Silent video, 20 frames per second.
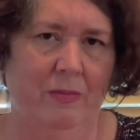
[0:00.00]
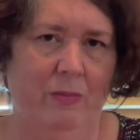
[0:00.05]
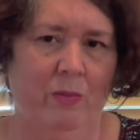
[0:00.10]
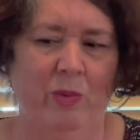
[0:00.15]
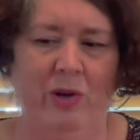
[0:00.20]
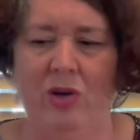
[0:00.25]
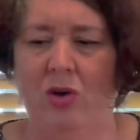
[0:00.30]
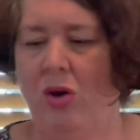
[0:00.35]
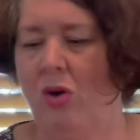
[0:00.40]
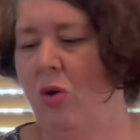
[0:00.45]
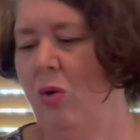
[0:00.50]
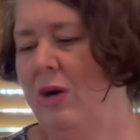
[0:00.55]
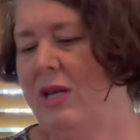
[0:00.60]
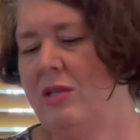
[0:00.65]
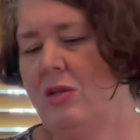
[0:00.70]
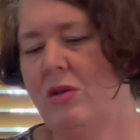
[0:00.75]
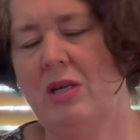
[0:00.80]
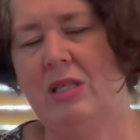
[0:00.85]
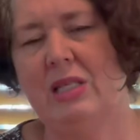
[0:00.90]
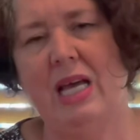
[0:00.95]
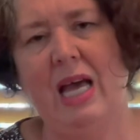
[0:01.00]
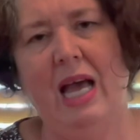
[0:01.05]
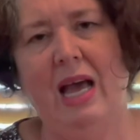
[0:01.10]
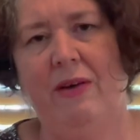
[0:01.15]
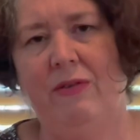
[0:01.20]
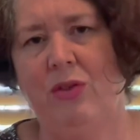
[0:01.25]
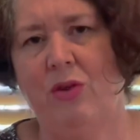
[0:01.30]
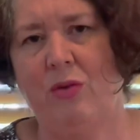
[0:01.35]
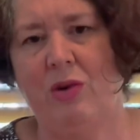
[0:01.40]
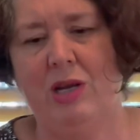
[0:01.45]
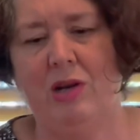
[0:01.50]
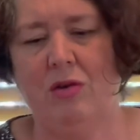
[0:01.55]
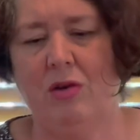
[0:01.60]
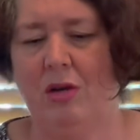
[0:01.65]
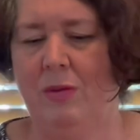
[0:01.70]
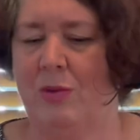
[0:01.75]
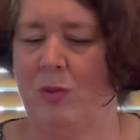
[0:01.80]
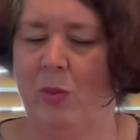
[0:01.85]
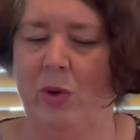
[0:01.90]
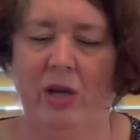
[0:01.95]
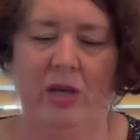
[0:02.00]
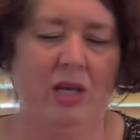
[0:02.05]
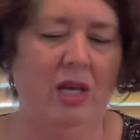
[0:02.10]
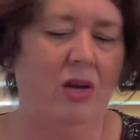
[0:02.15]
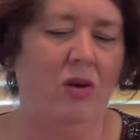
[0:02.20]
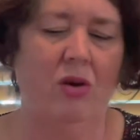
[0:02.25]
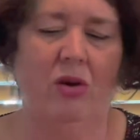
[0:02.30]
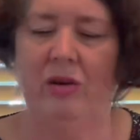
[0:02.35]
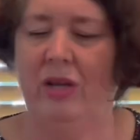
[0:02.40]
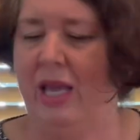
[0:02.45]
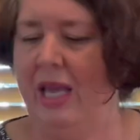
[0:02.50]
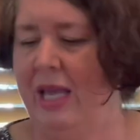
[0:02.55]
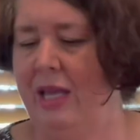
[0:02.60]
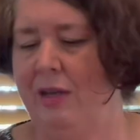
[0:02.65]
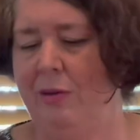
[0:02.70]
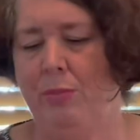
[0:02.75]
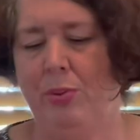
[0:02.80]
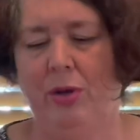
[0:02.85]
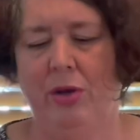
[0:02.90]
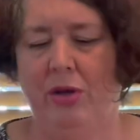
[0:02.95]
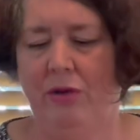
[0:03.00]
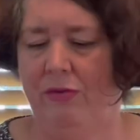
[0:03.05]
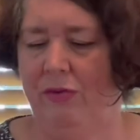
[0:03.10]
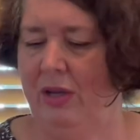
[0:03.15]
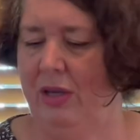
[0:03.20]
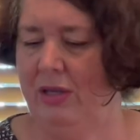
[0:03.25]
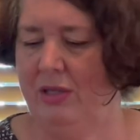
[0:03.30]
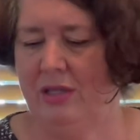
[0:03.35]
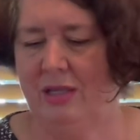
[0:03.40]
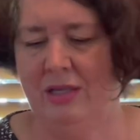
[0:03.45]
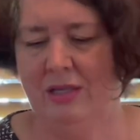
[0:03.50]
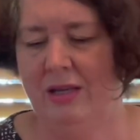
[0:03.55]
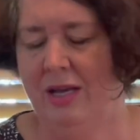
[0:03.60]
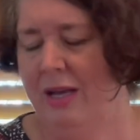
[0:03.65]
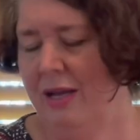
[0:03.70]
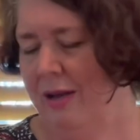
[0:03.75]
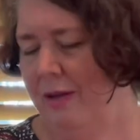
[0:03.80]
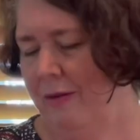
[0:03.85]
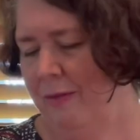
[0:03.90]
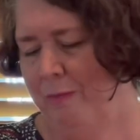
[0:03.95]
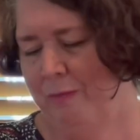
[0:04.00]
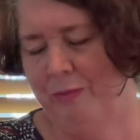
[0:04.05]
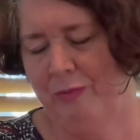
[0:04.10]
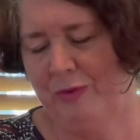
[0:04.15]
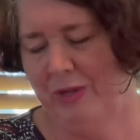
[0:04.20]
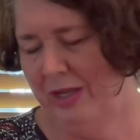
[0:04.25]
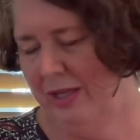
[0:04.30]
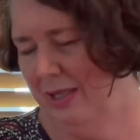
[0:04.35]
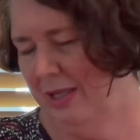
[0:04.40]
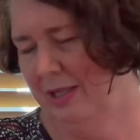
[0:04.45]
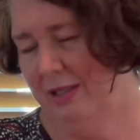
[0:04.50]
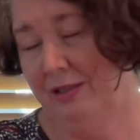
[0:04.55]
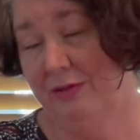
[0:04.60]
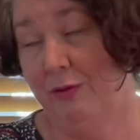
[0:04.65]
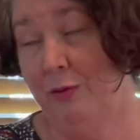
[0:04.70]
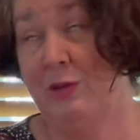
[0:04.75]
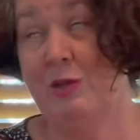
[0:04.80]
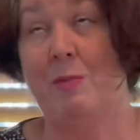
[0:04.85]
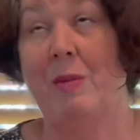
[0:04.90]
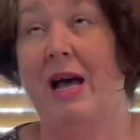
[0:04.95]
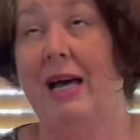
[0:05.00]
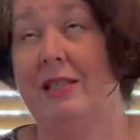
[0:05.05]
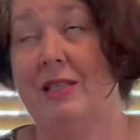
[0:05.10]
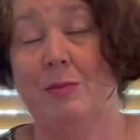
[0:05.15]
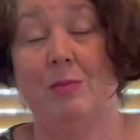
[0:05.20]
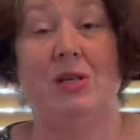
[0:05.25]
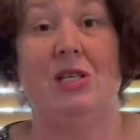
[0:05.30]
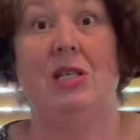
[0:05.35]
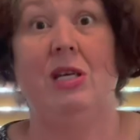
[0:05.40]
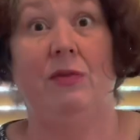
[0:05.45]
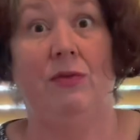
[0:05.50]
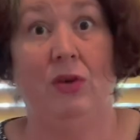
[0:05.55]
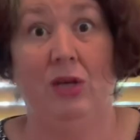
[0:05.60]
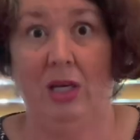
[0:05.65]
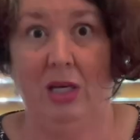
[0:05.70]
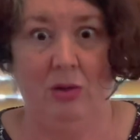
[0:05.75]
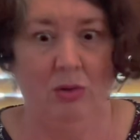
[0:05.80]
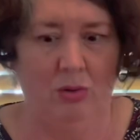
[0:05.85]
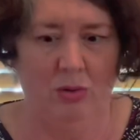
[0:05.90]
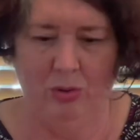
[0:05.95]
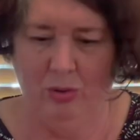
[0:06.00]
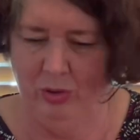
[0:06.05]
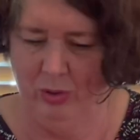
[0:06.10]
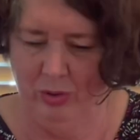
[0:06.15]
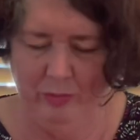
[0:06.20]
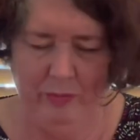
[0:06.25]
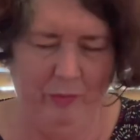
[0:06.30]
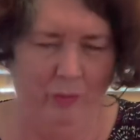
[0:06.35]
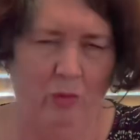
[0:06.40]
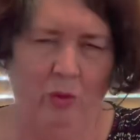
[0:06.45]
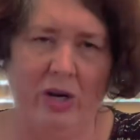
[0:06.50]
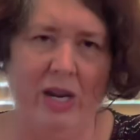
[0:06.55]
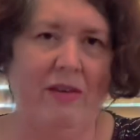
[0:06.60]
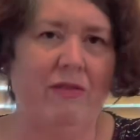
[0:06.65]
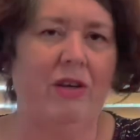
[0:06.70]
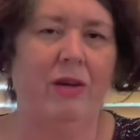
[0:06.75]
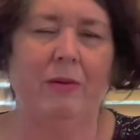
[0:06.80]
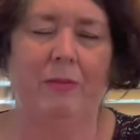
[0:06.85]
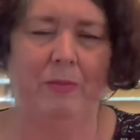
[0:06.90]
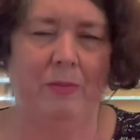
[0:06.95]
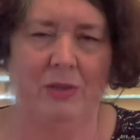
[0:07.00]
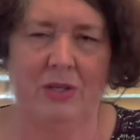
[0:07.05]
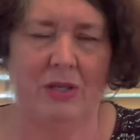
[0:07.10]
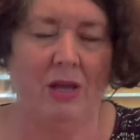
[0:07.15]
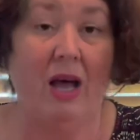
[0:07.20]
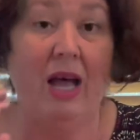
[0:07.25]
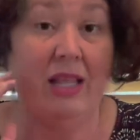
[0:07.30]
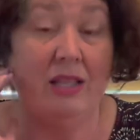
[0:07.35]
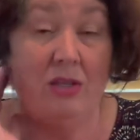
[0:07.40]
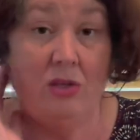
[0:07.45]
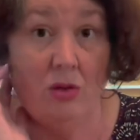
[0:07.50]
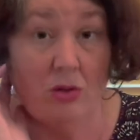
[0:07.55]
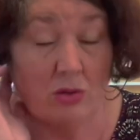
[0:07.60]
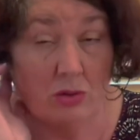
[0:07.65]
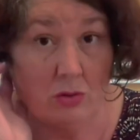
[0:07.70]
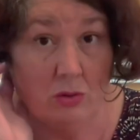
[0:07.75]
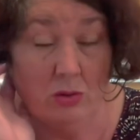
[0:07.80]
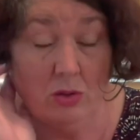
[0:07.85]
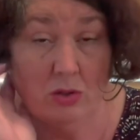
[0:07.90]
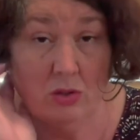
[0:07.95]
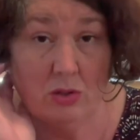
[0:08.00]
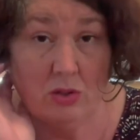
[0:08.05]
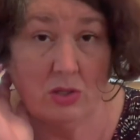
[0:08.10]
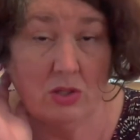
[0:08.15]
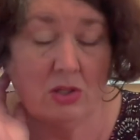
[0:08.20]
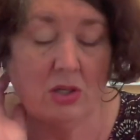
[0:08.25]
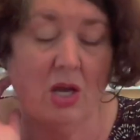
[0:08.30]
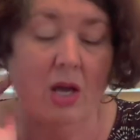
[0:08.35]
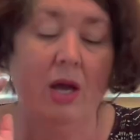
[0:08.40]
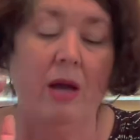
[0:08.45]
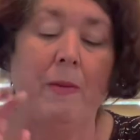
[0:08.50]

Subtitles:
We're not always to have 3 groups working on Ed Perfect and if it was Maths Matific or whatever sites your school uses.